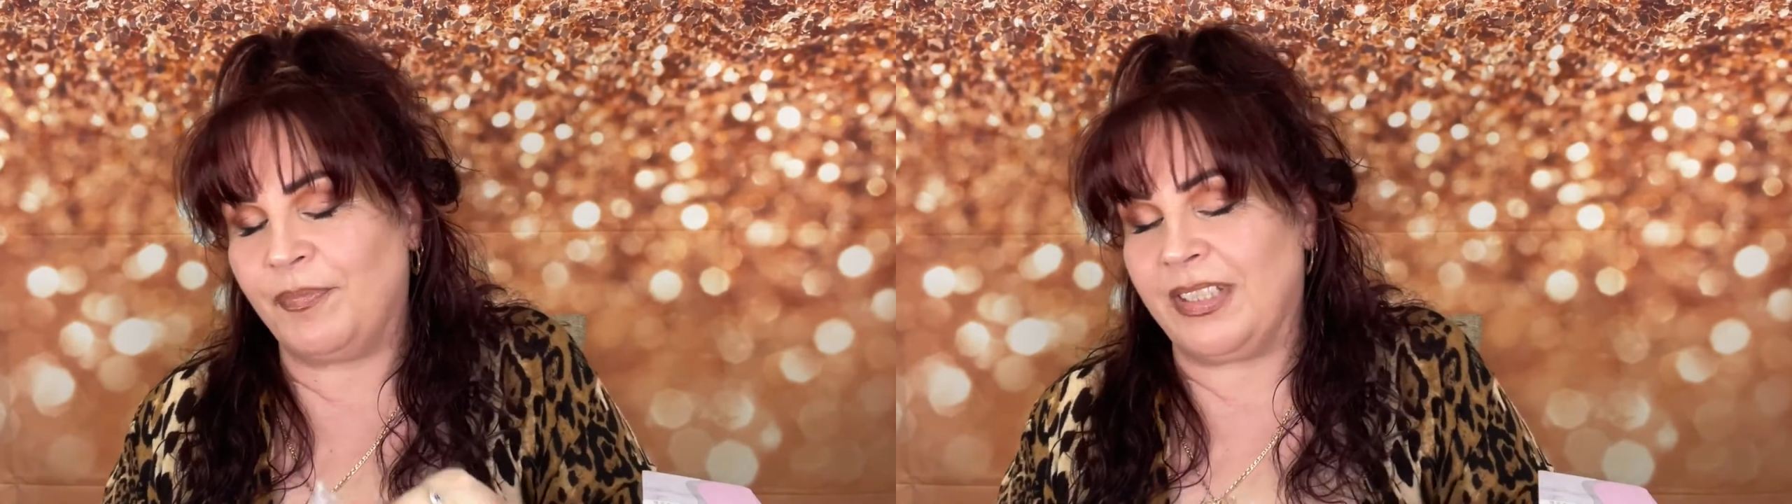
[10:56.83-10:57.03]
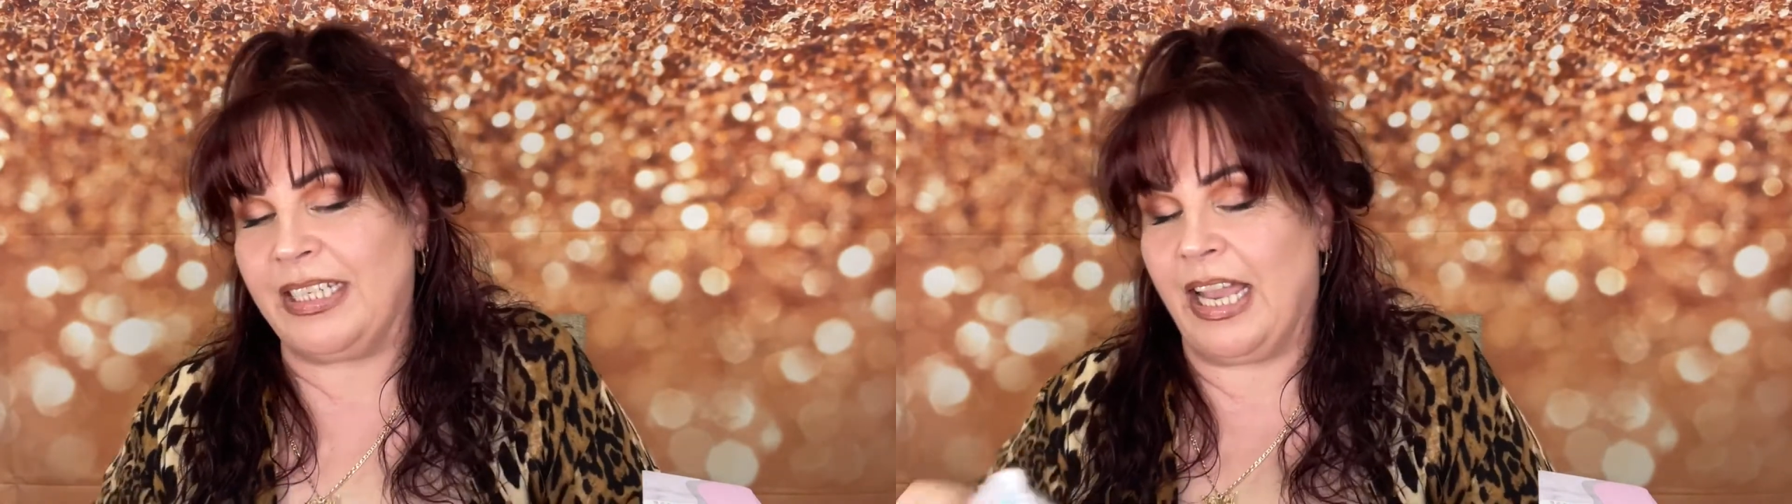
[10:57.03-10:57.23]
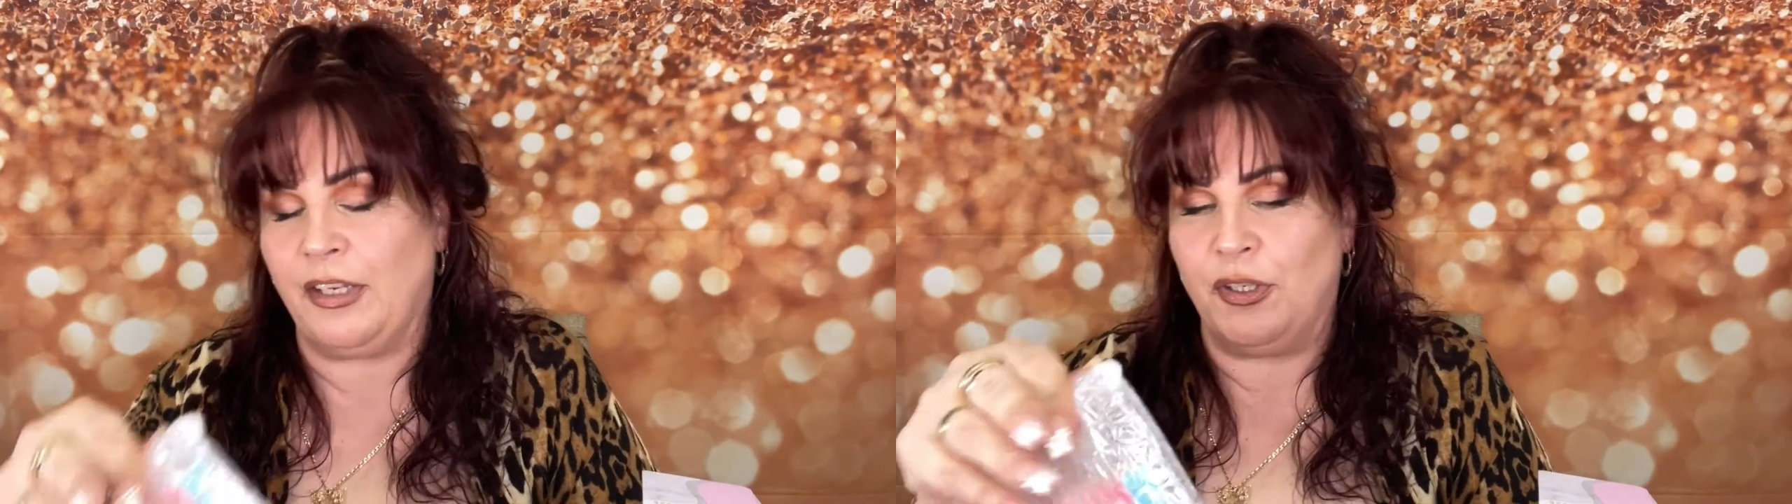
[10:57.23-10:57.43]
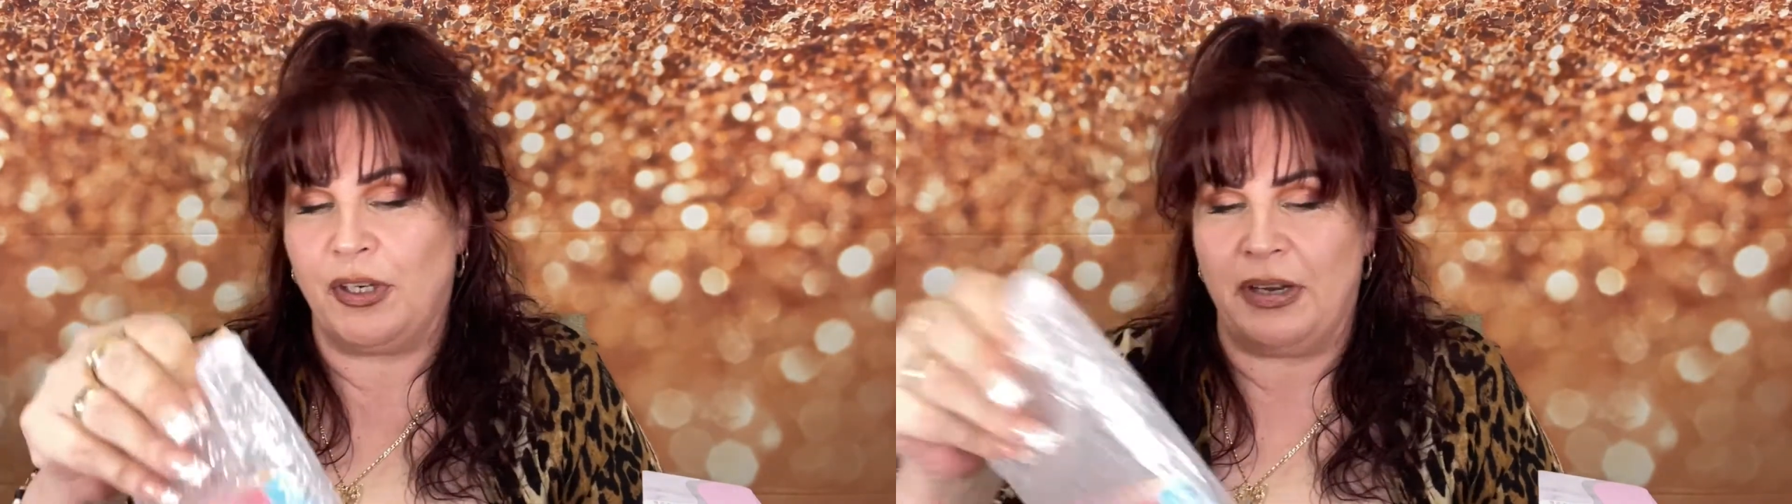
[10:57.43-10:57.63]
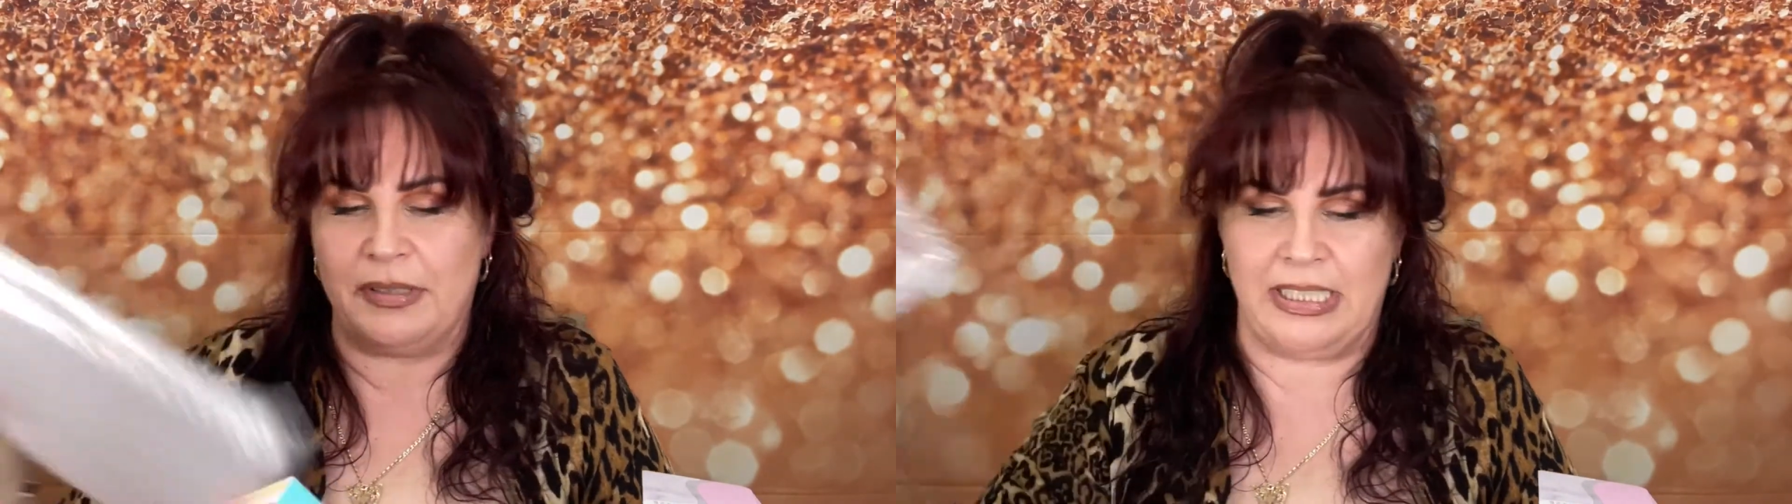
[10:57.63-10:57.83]
Yeah, you're
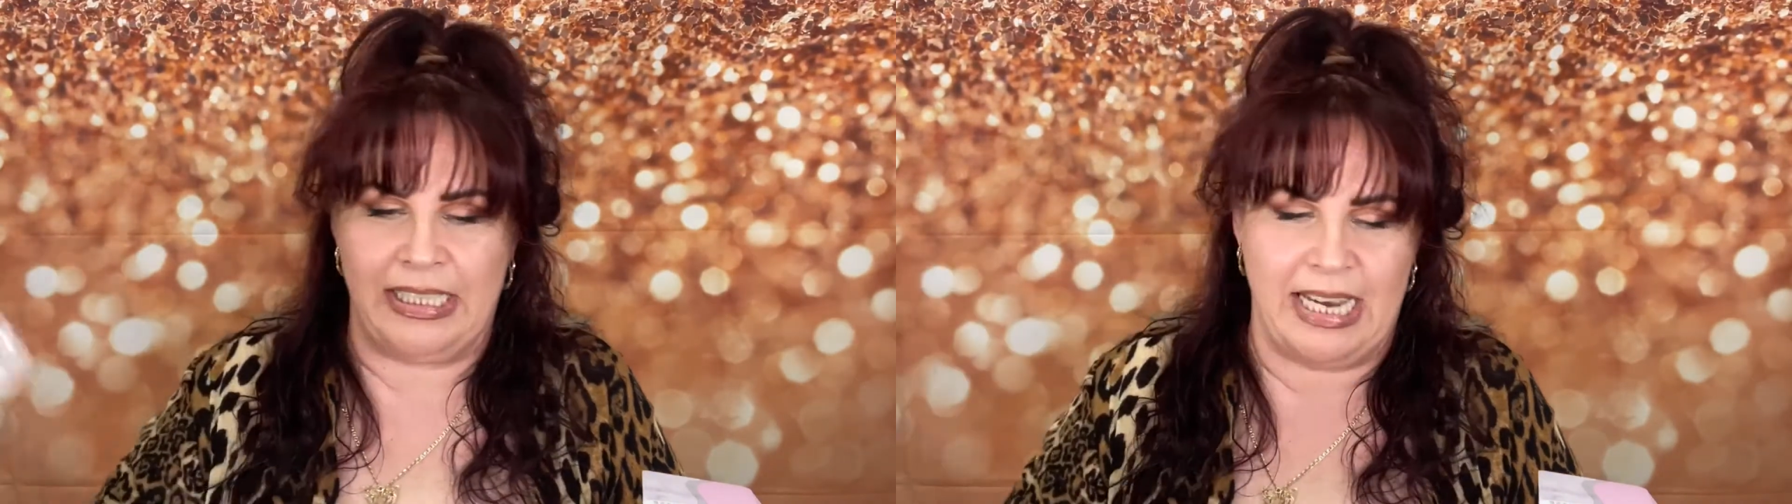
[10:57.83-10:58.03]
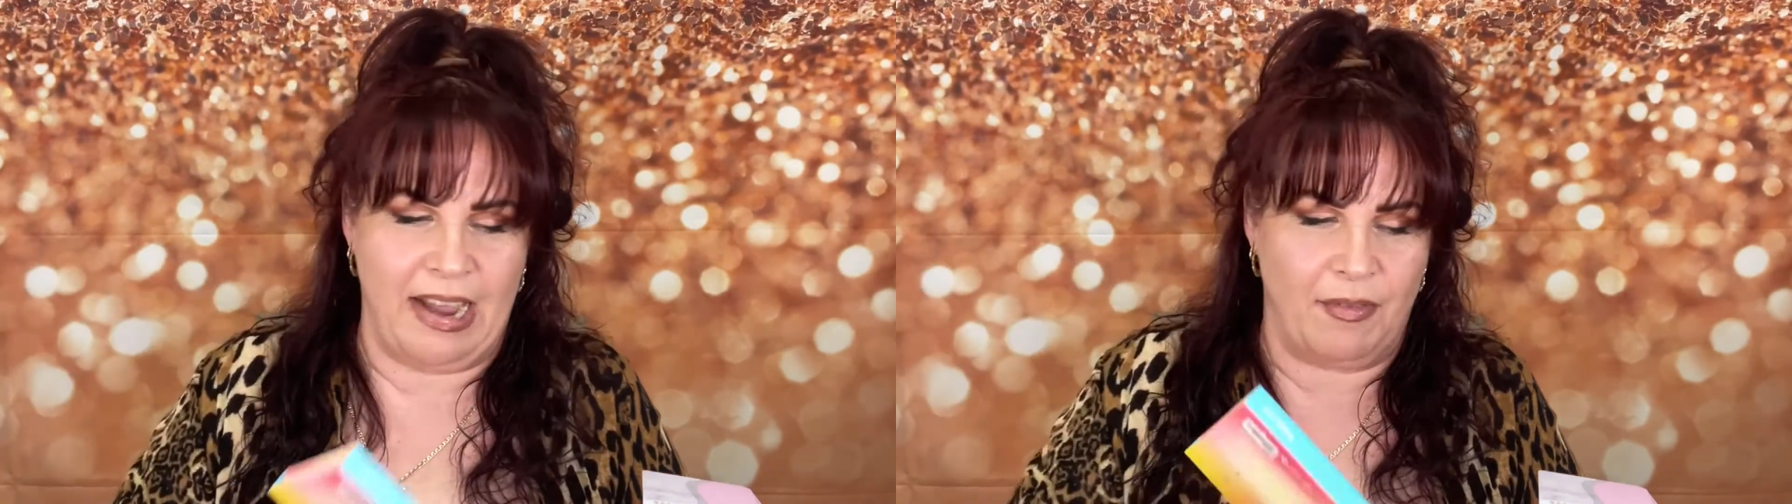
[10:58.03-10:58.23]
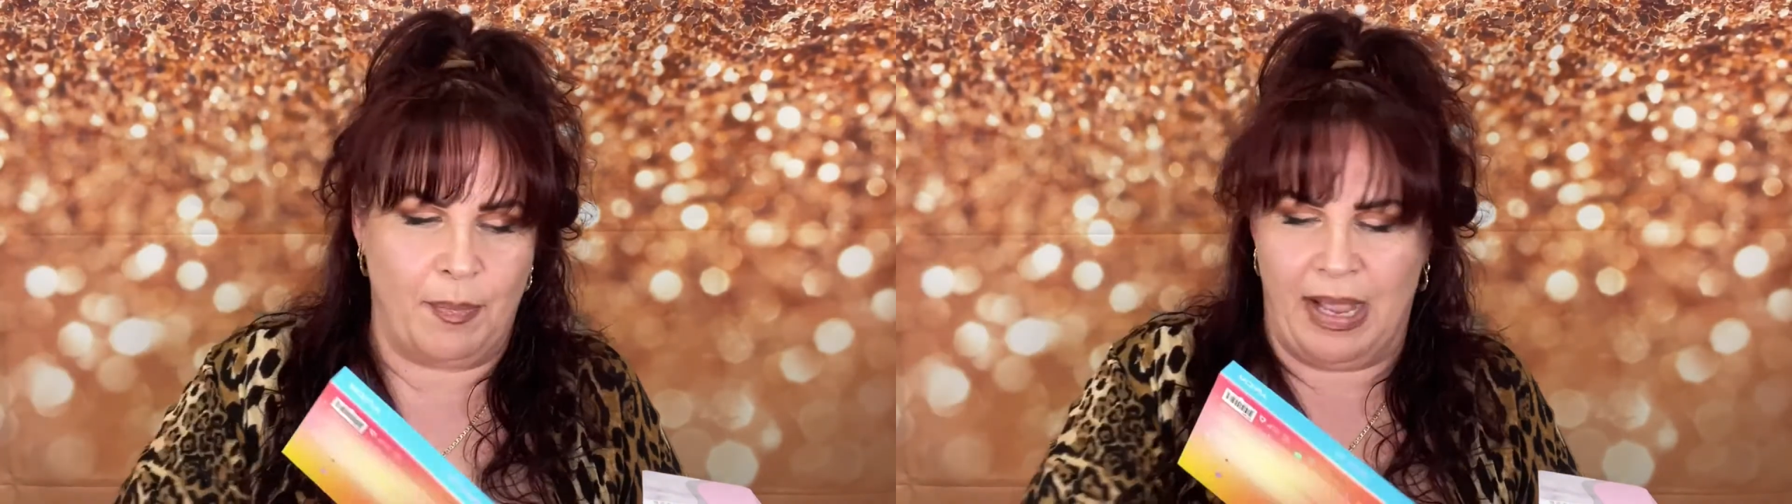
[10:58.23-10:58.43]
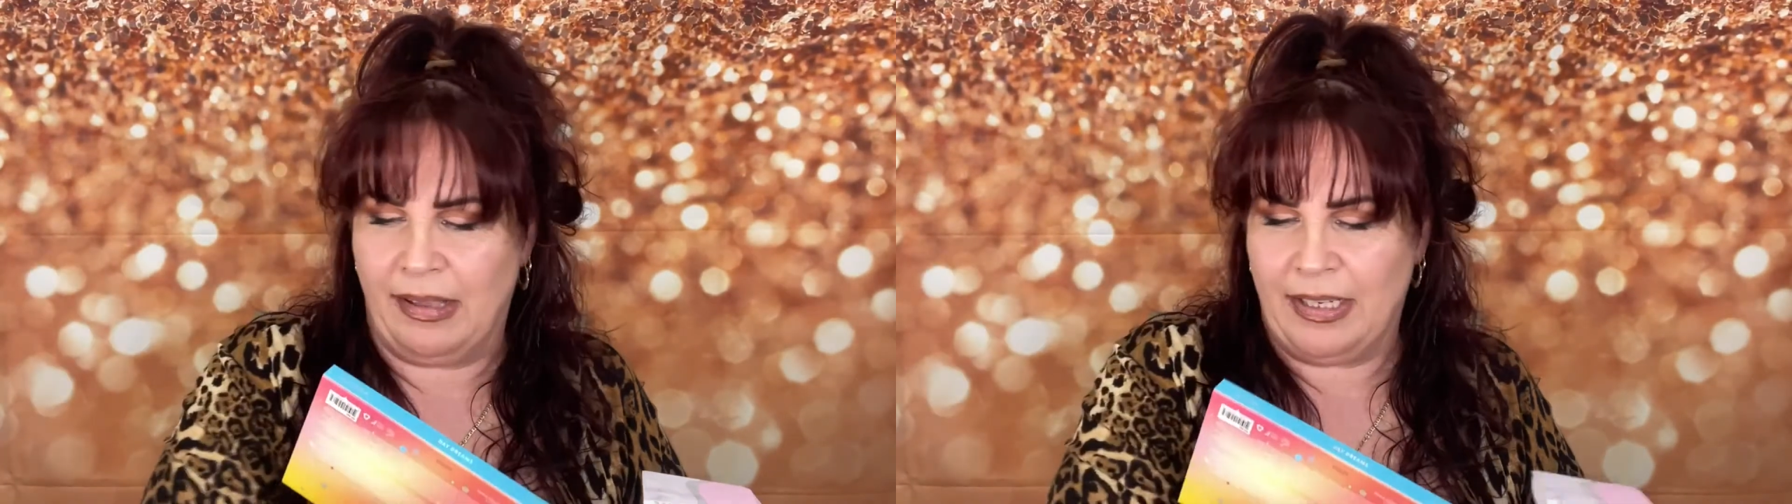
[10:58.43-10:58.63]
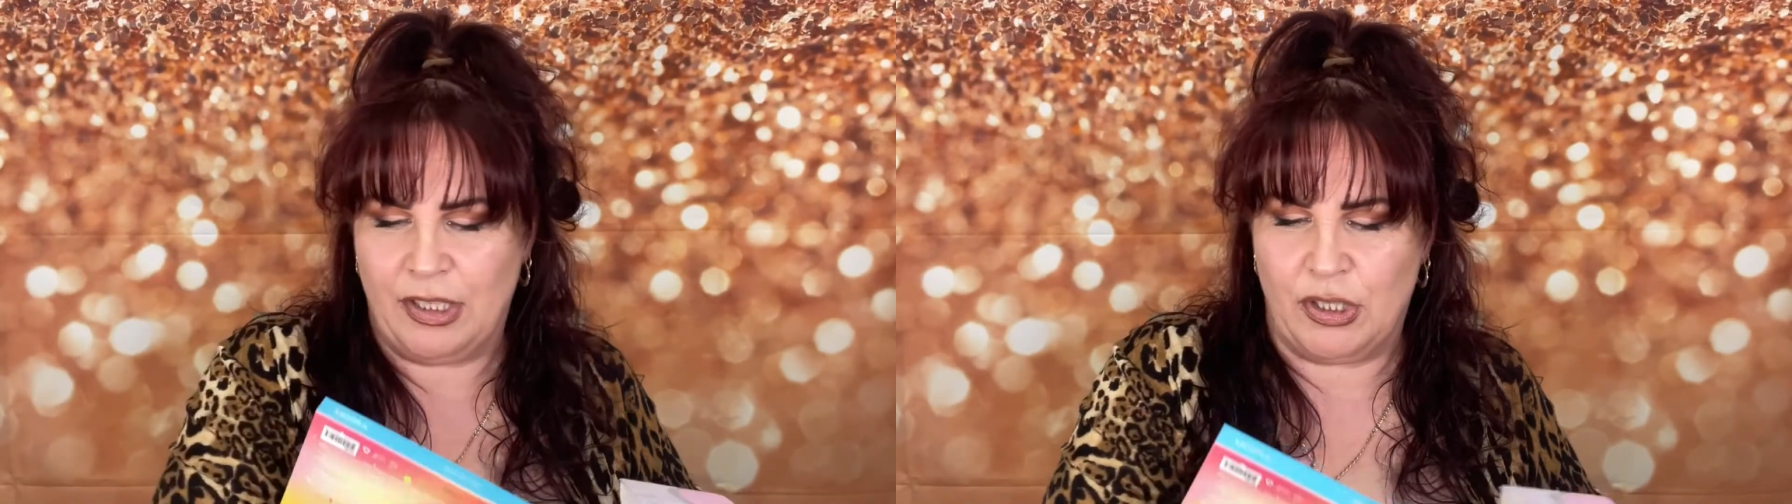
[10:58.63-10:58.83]
guaranteed to have a palette.